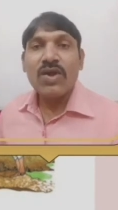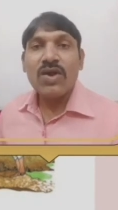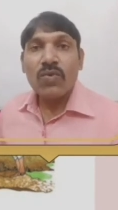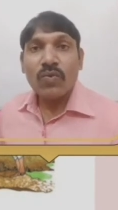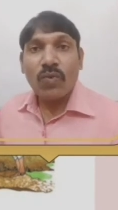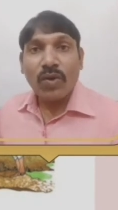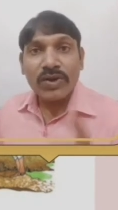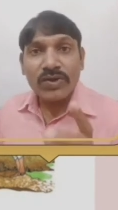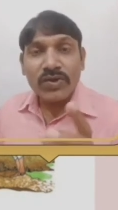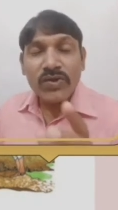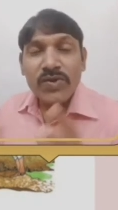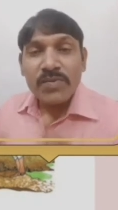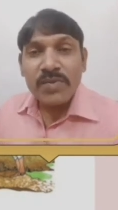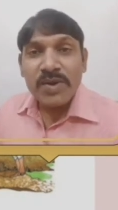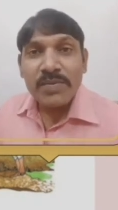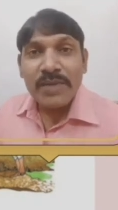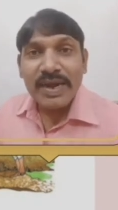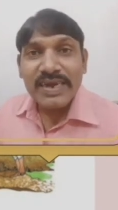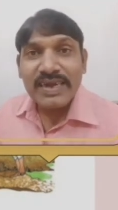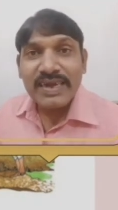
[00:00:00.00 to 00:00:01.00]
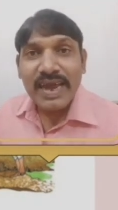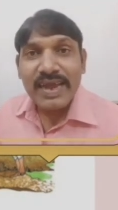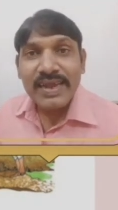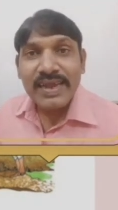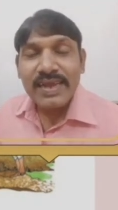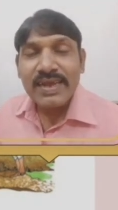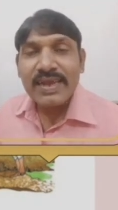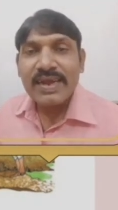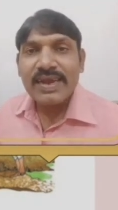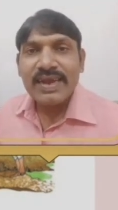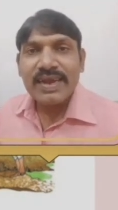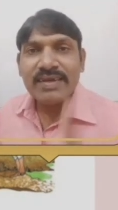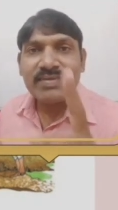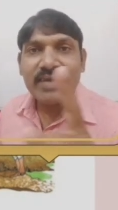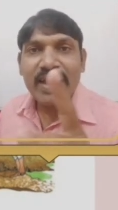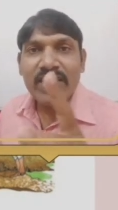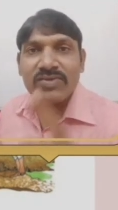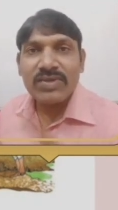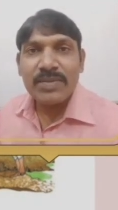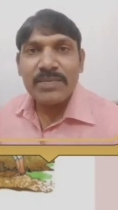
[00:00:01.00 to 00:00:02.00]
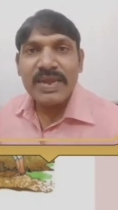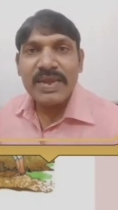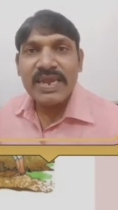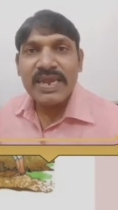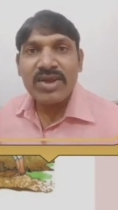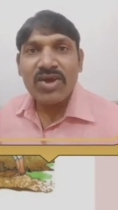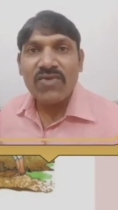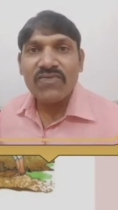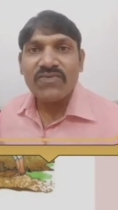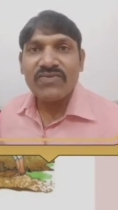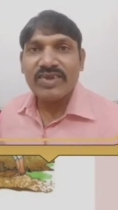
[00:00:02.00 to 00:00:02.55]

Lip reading: What do you mean by tilling? Let's have the meaning of